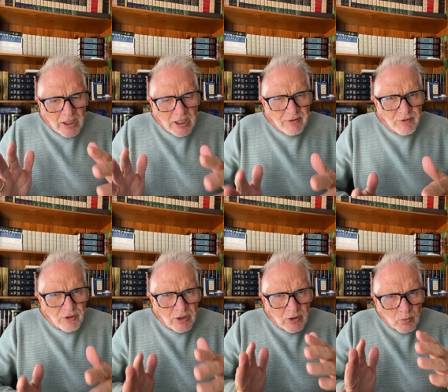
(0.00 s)
And
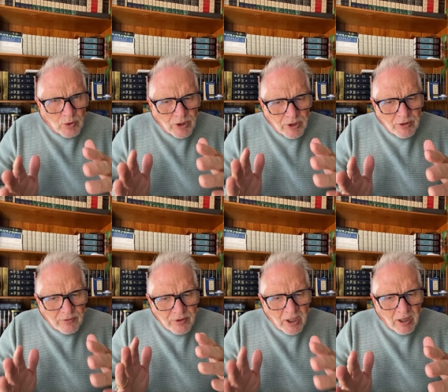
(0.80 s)
then we're told,
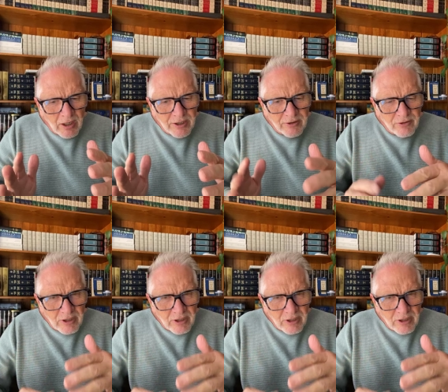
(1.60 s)
For the